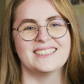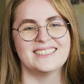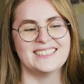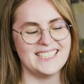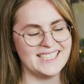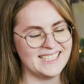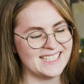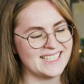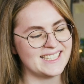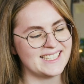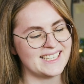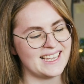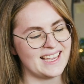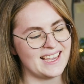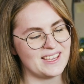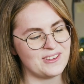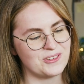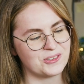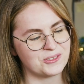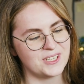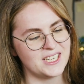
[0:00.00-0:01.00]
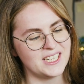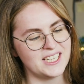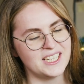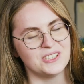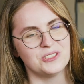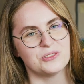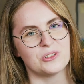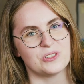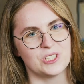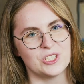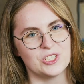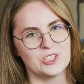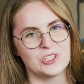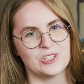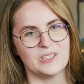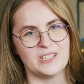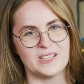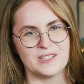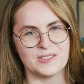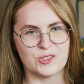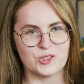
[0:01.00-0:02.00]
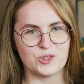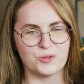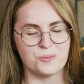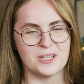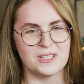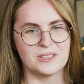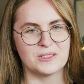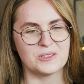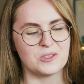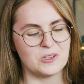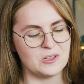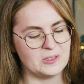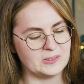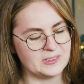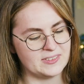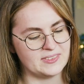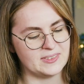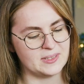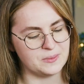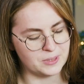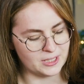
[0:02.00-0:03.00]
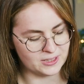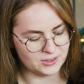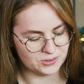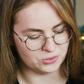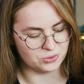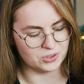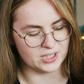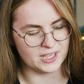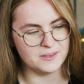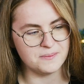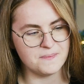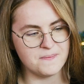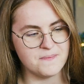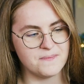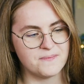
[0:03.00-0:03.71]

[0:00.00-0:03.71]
This is a Ukrainian traditional instrument called the bandura.